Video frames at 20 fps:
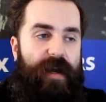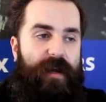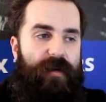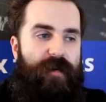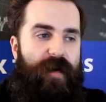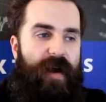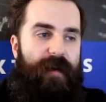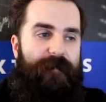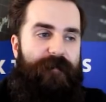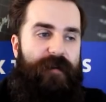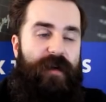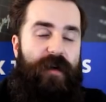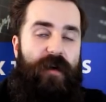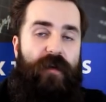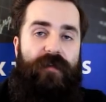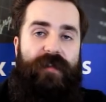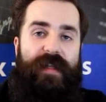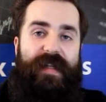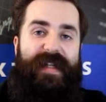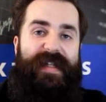You have
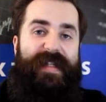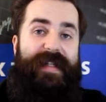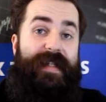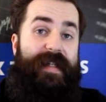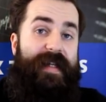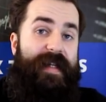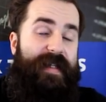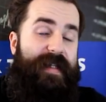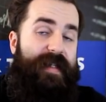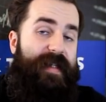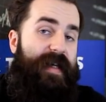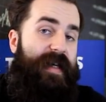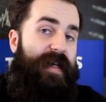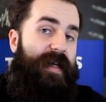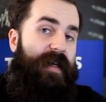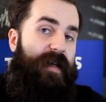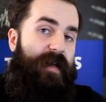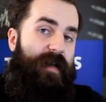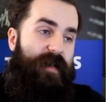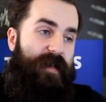those
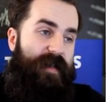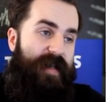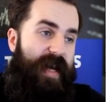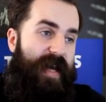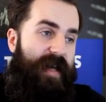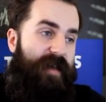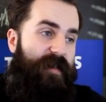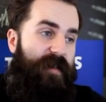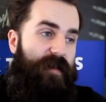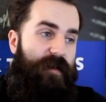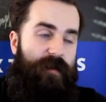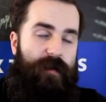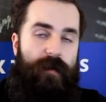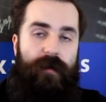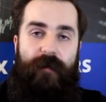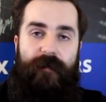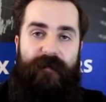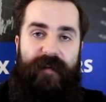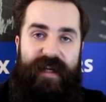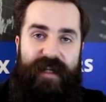60 days
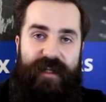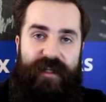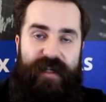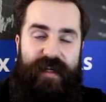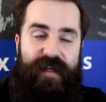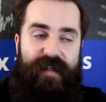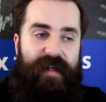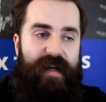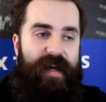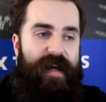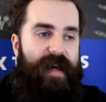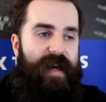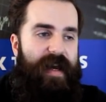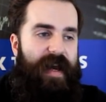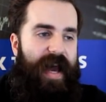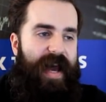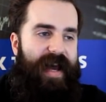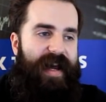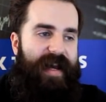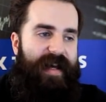to finish it,
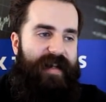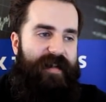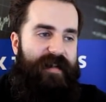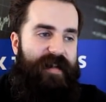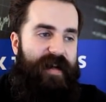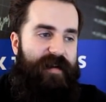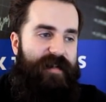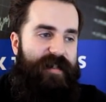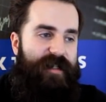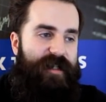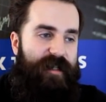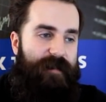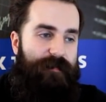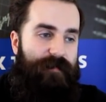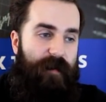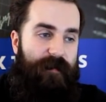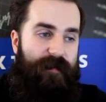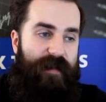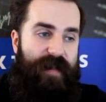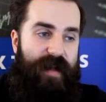and there is just
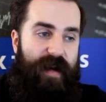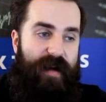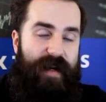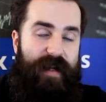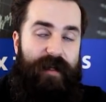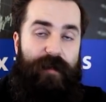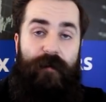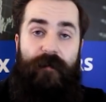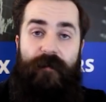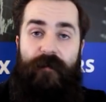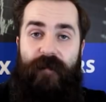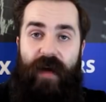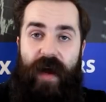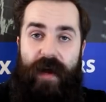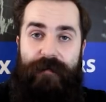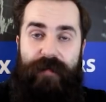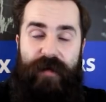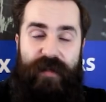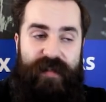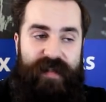profit target of
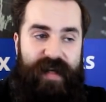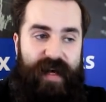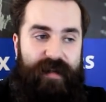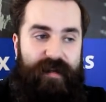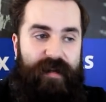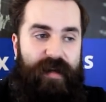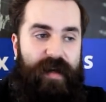5%.